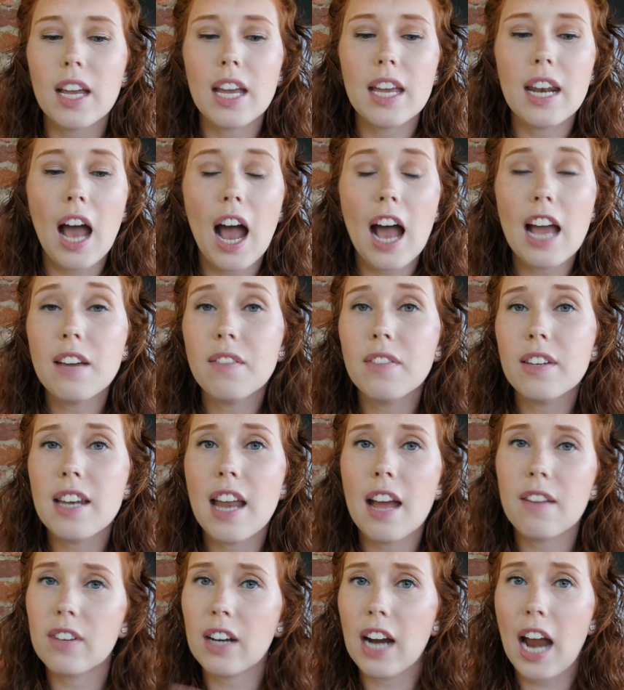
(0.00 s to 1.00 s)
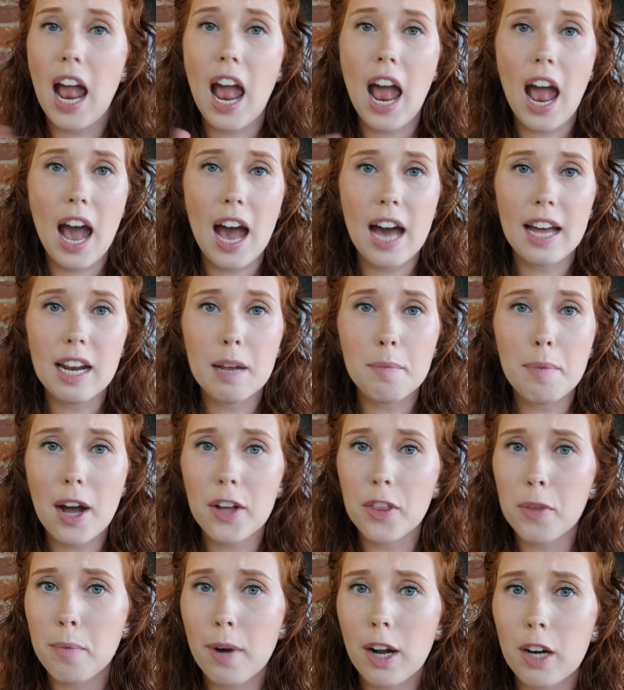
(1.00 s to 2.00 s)
And I've never had a
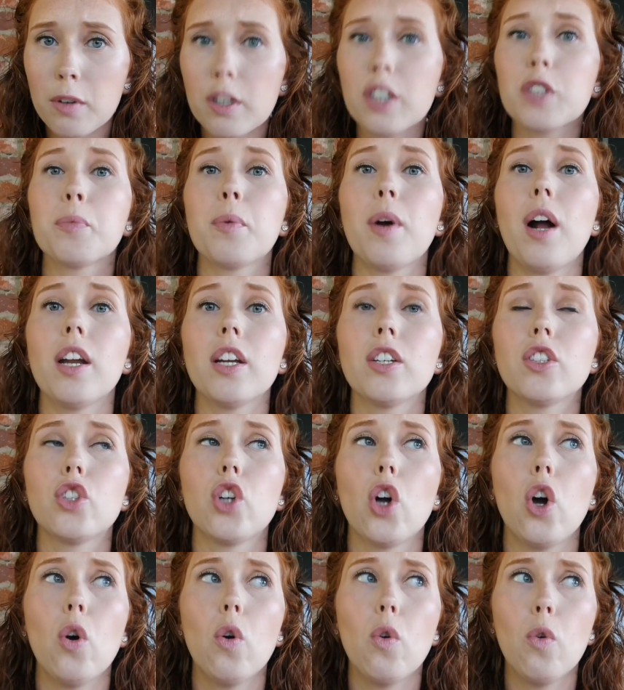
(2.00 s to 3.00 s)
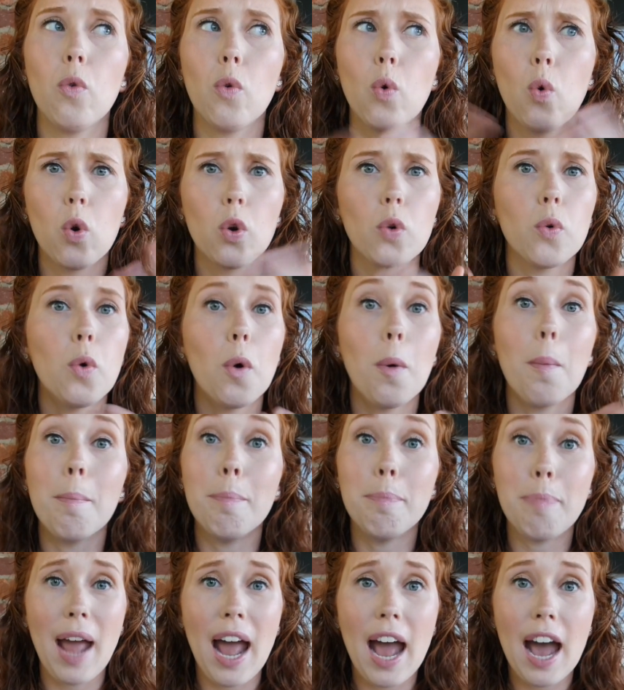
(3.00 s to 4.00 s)
Bath & Body Works product go quote
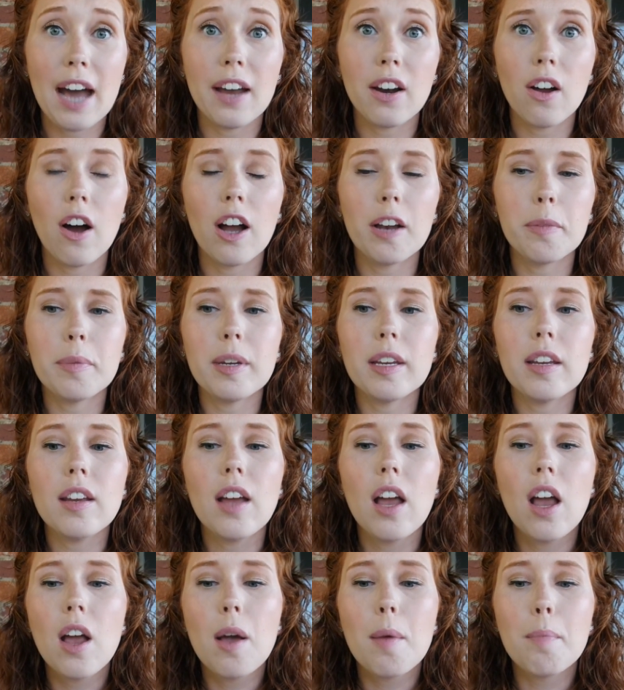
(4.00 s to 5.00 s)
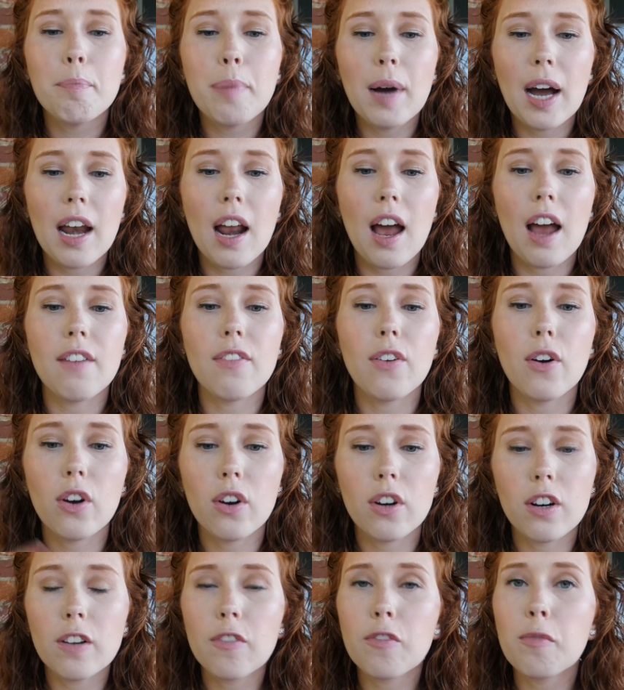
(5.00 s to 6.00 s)
unquote bad on me, but I've
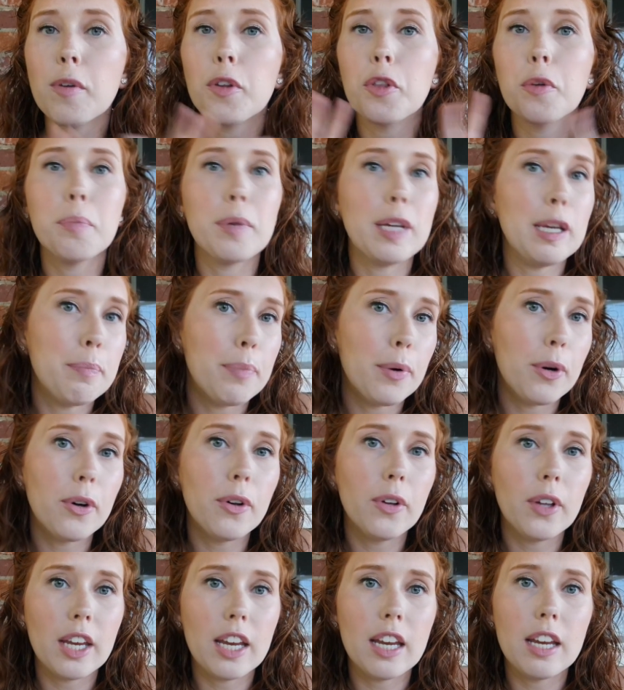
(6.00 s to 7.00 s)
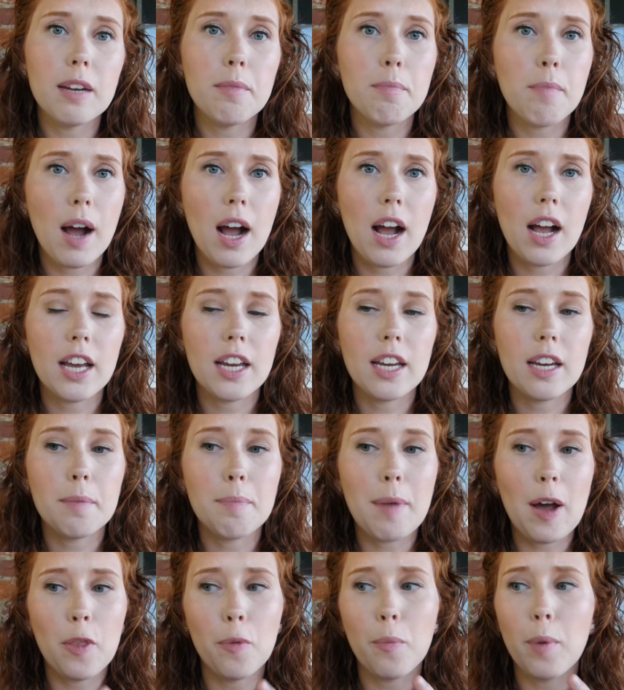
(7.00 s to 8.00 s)
heard from other people in my
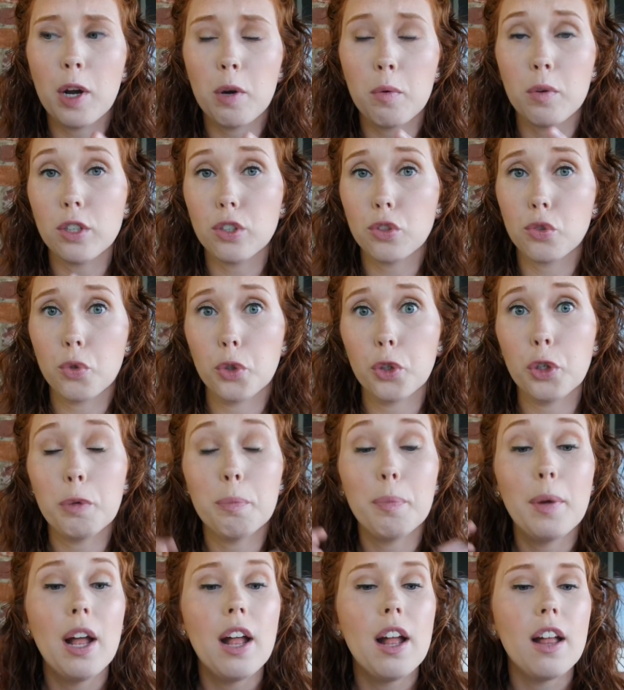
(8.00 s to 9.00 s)
Bath & Body Works group